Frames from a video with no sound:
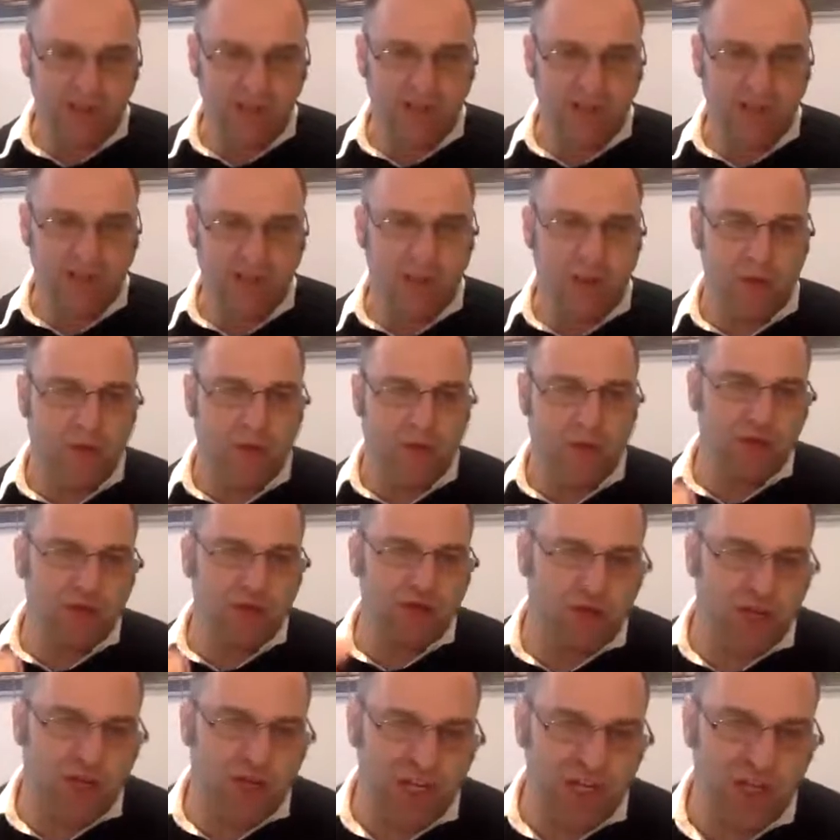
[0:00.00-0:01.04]
And so they make
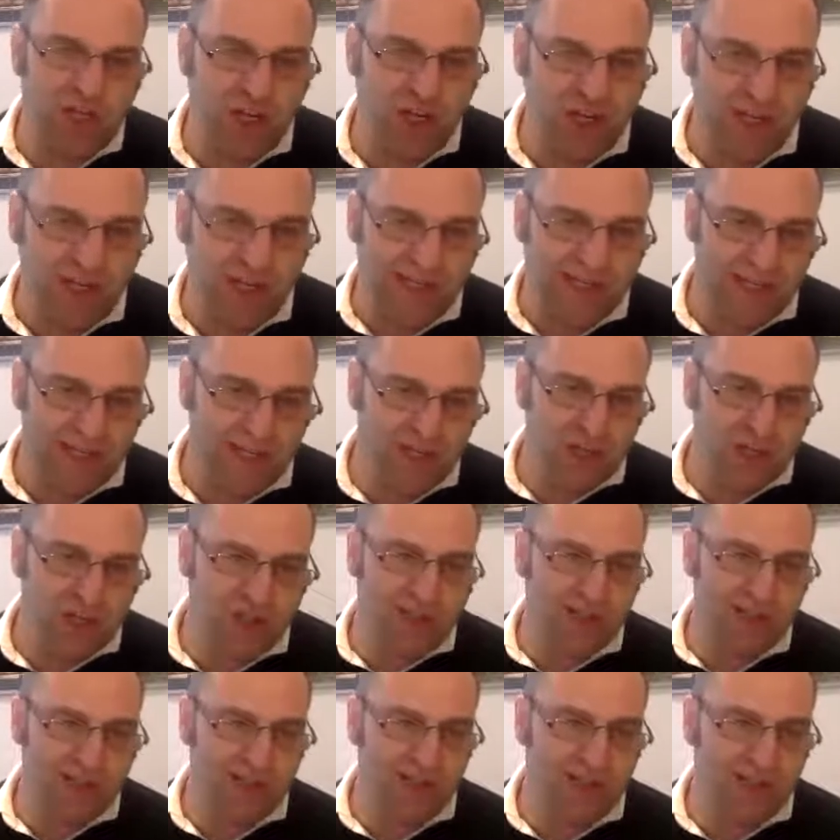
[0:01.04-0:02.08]
strategic
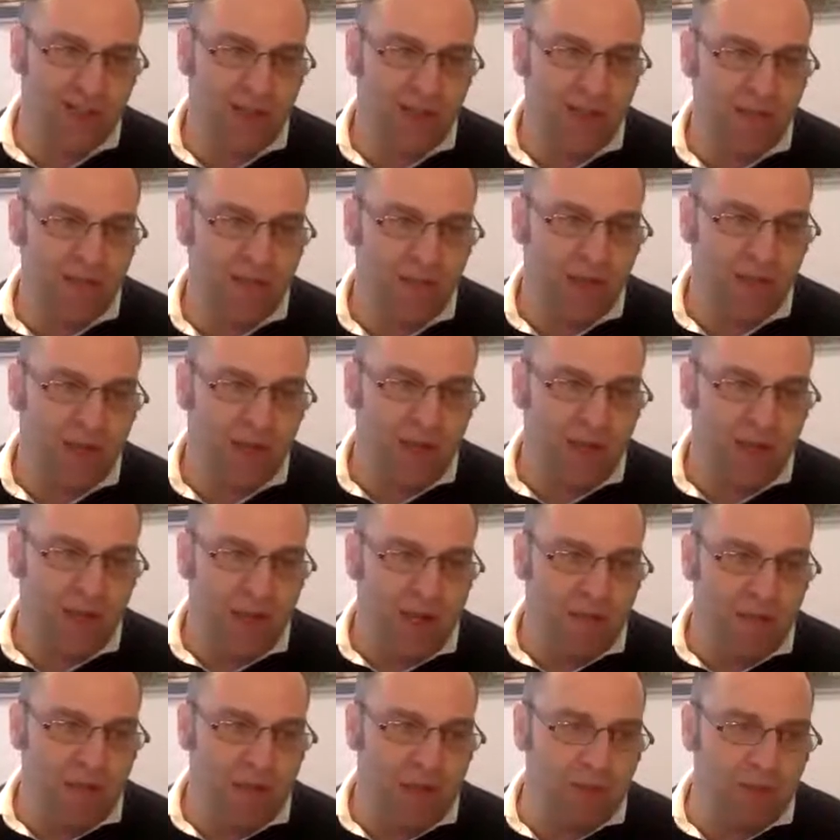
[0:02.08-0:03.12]
decisions,
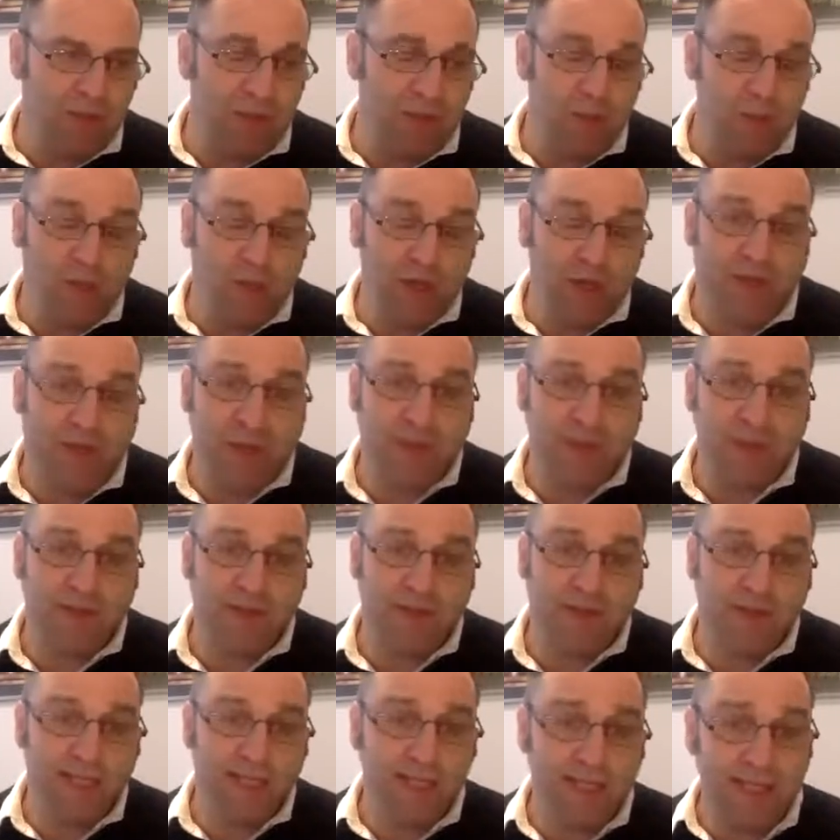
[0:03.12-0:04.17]
maybe in what types
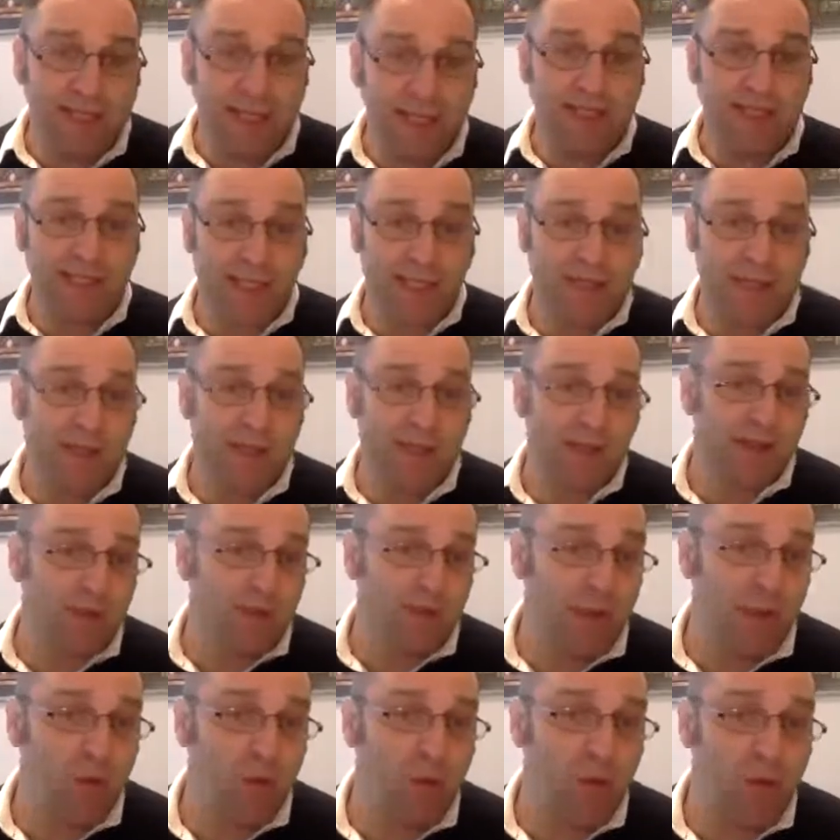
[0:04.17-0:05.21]
of disease states that
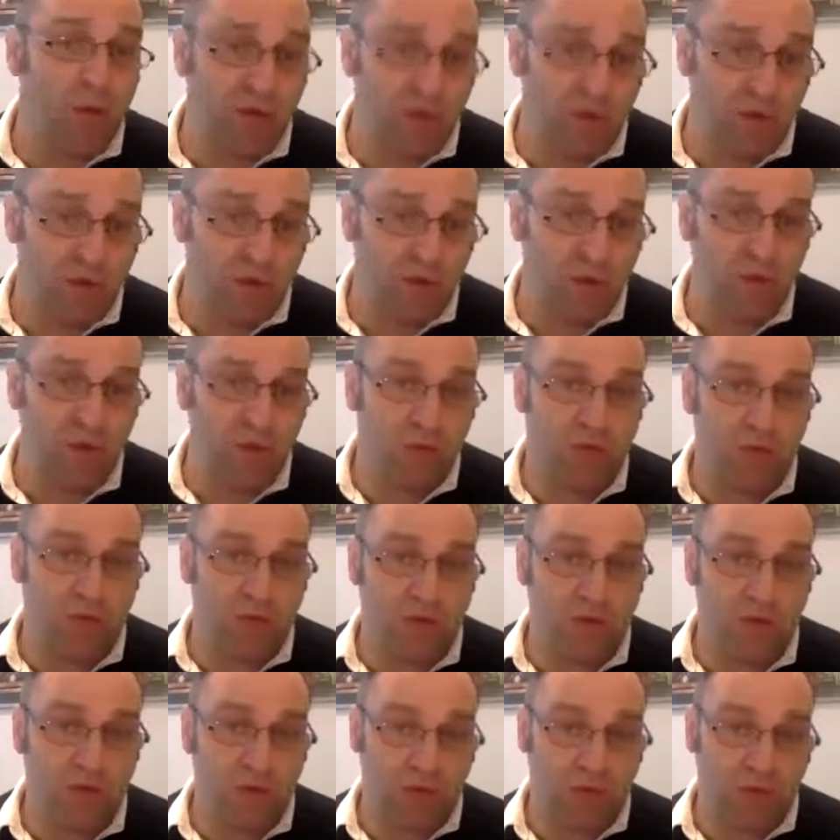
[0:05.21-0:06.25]
they want to
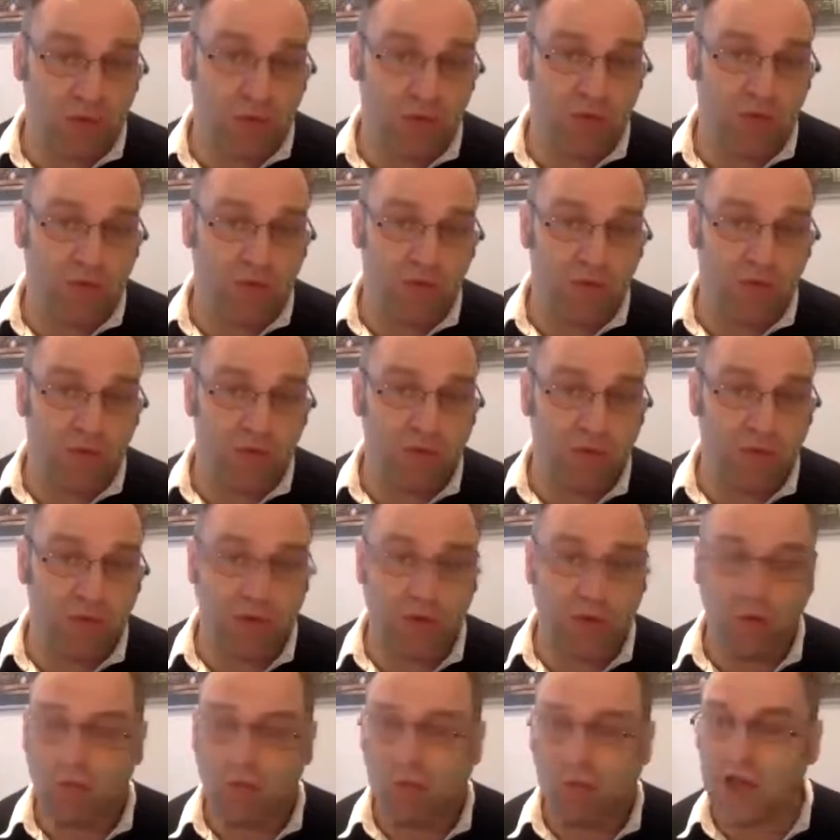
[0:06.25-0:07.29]
pursue.
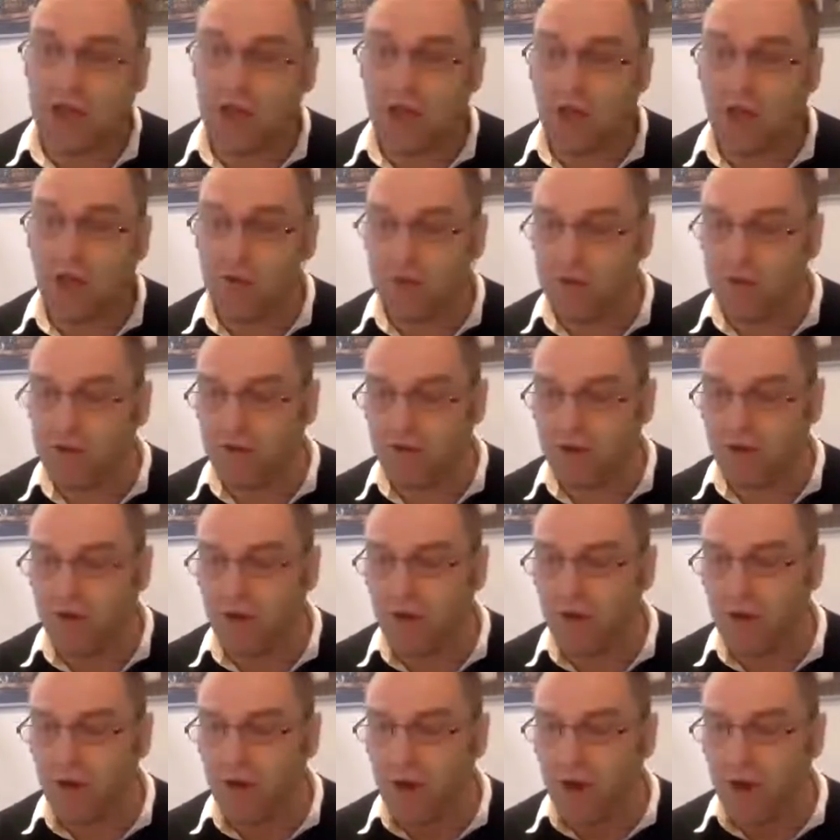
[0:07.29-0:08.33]
Many companies
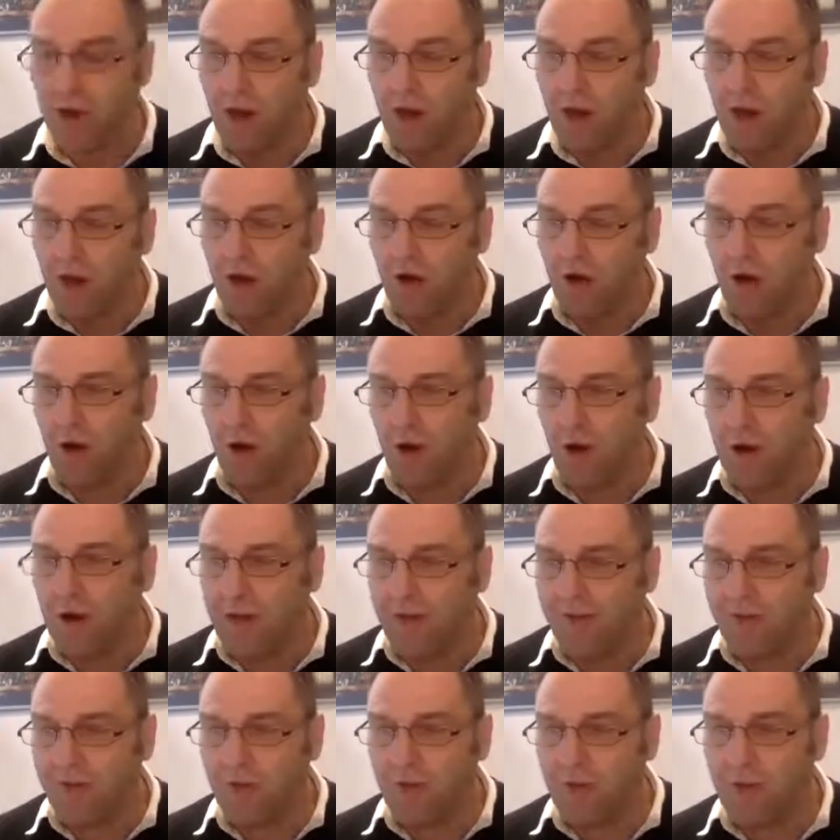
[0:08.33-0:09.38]
are
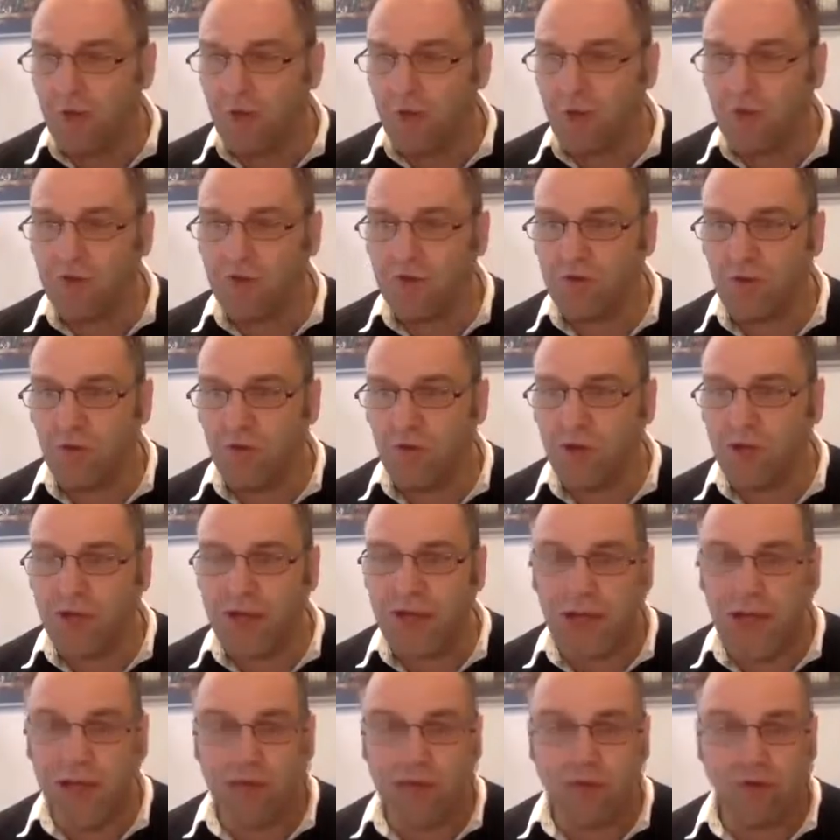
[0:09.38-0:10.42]
heavily focused on
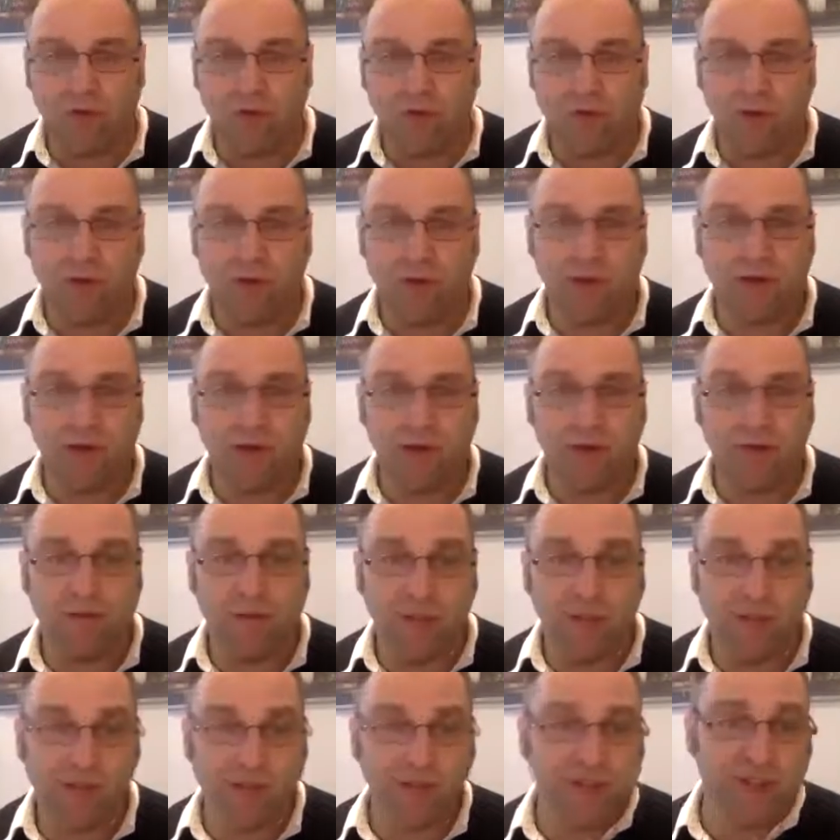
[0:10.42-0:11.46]
cancer and
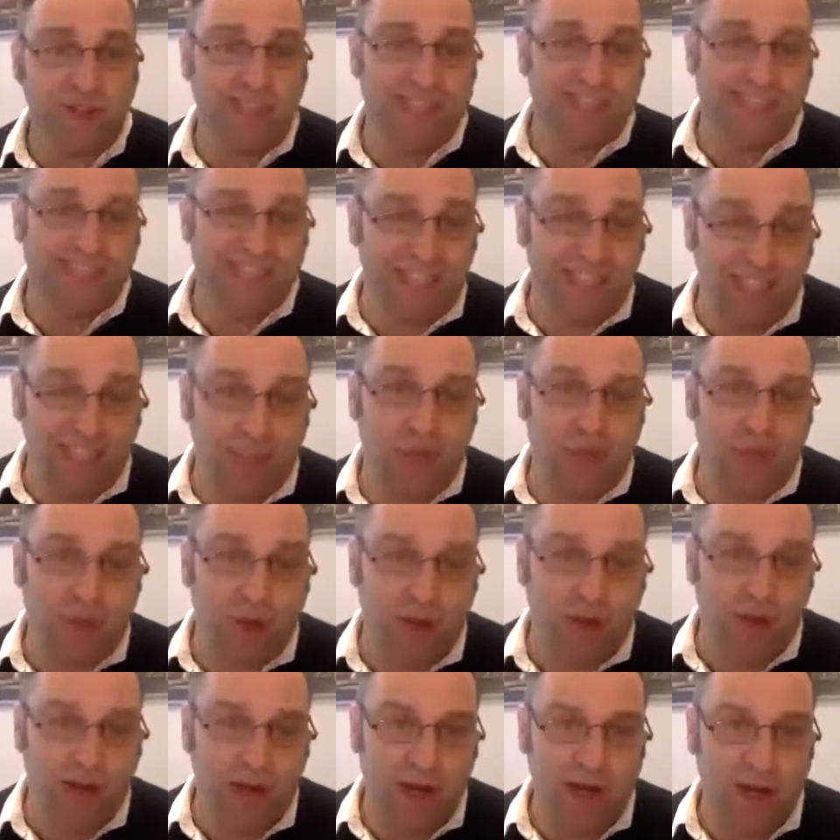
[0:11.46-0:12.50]
infectious disease
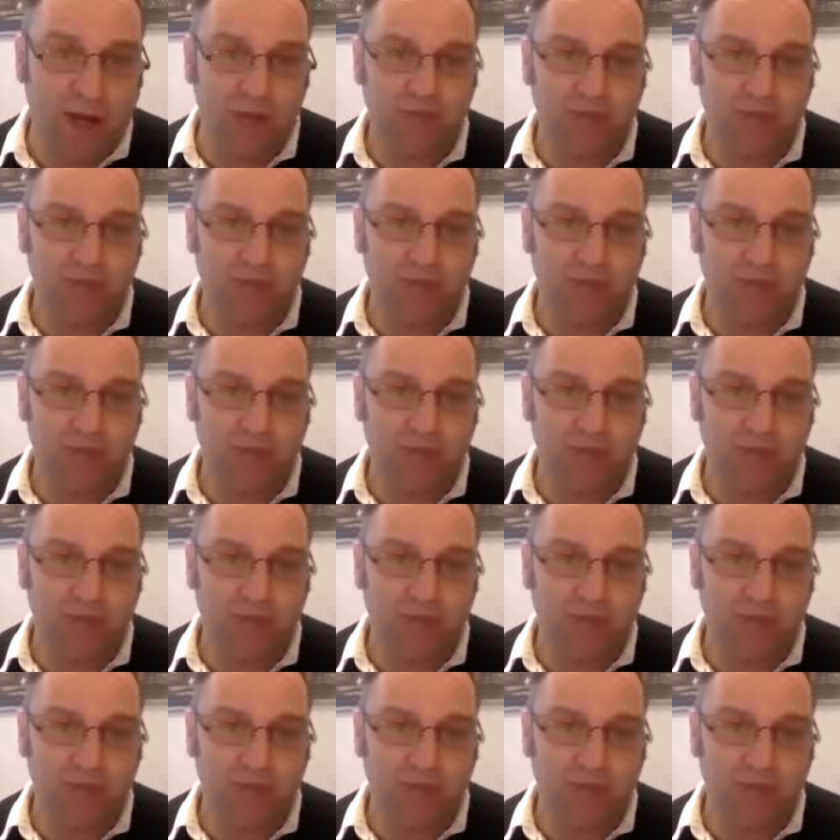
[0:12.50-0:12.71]
right now.